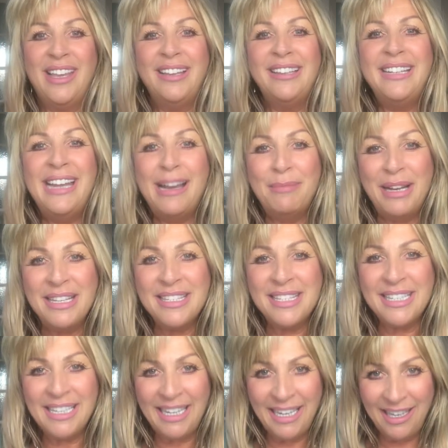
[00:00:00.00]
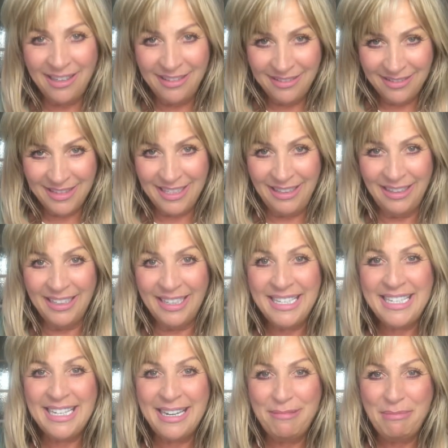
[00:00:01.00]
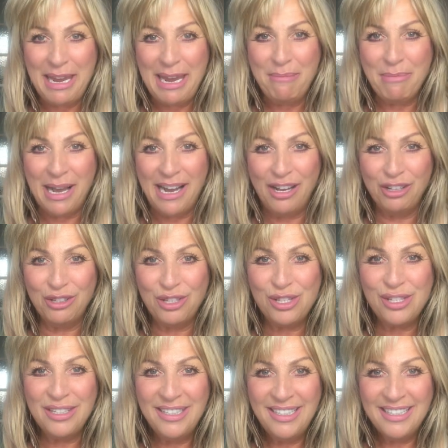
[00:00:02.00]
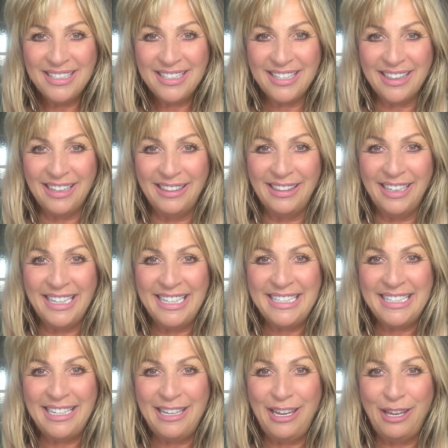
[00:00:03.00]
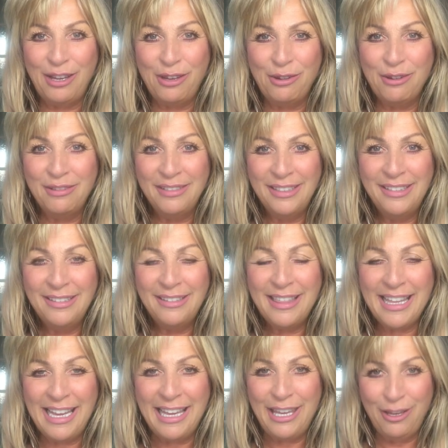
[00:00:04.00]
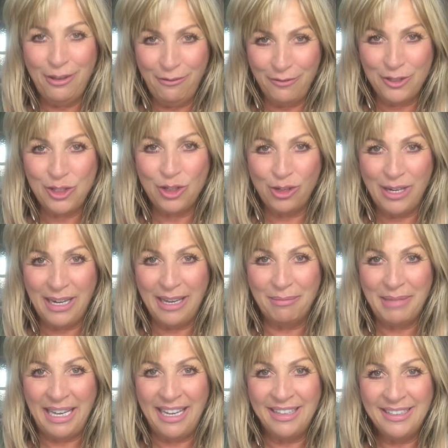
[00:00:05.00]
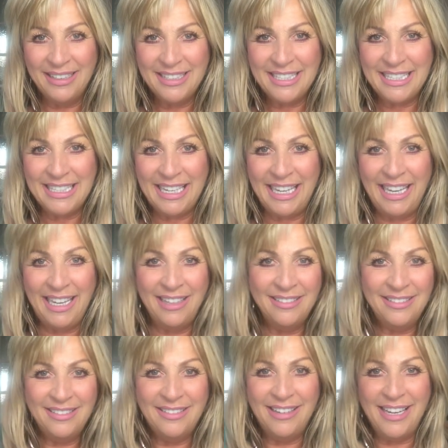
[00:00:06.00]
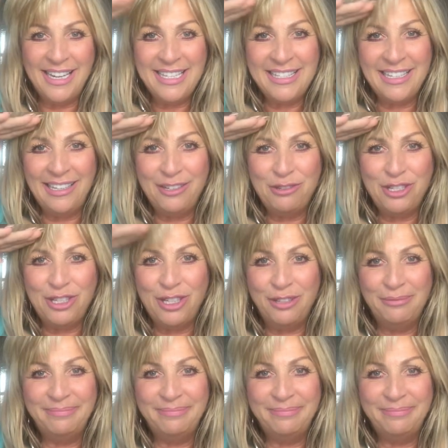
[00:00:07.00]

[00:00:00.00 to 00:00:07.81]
Namaste. The light in me bows to the light in you. Thank you for joining me today. I salute you.